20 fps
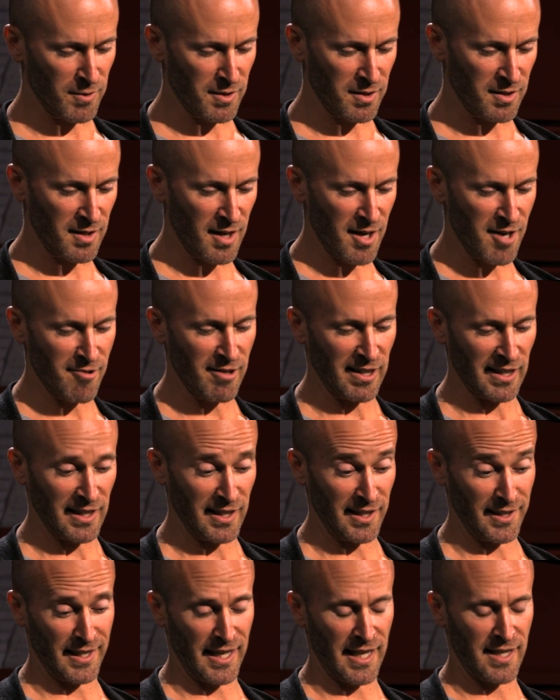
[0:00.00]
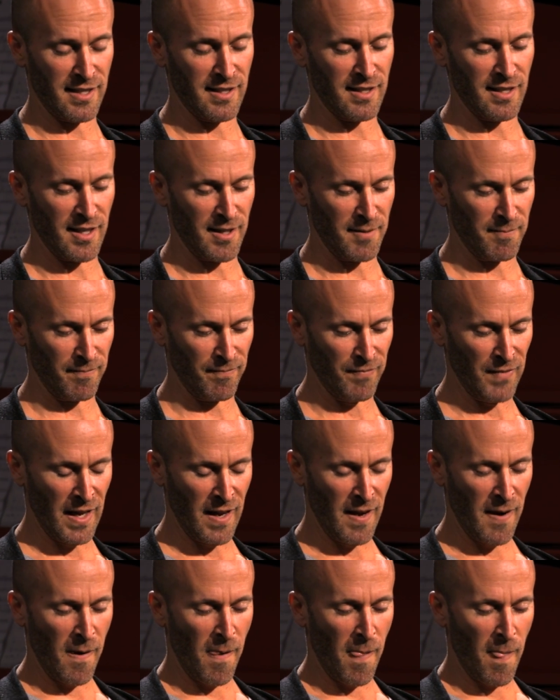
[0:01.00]
was starring in it, and um,
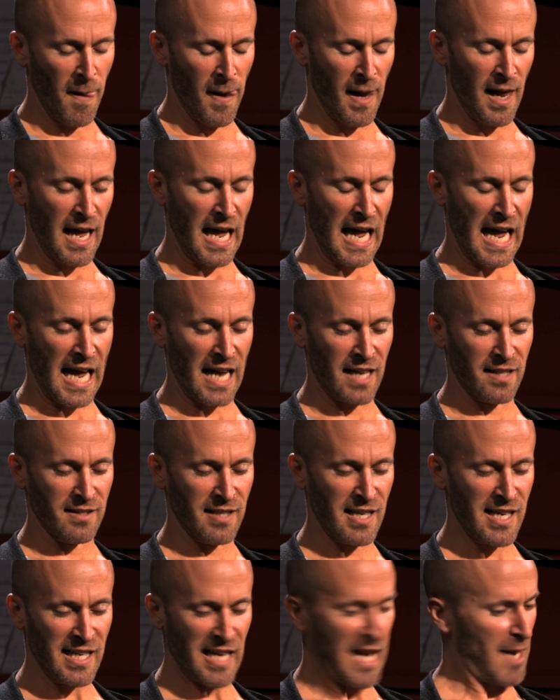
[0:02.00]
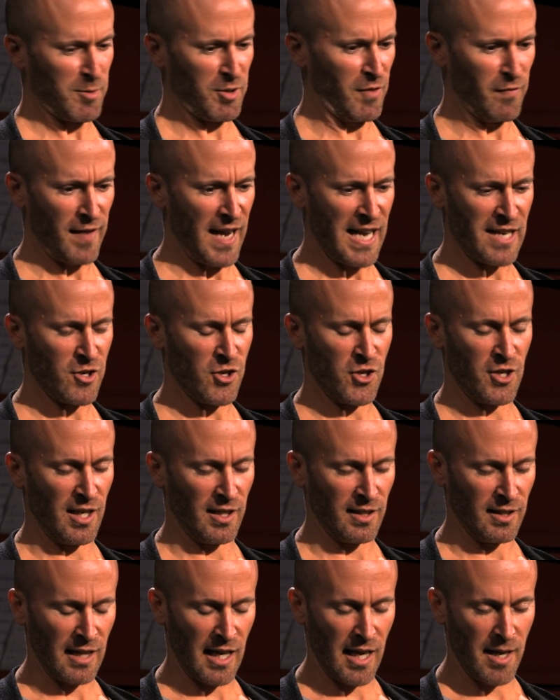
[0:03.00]
and he kept on
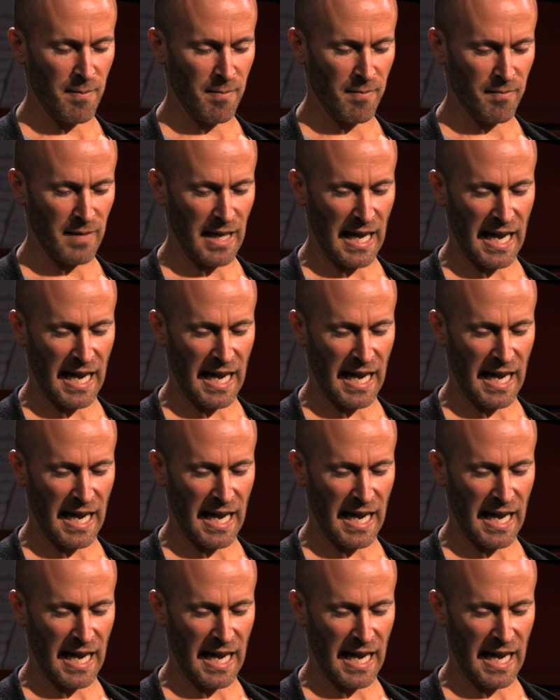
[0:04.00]
vanishing um,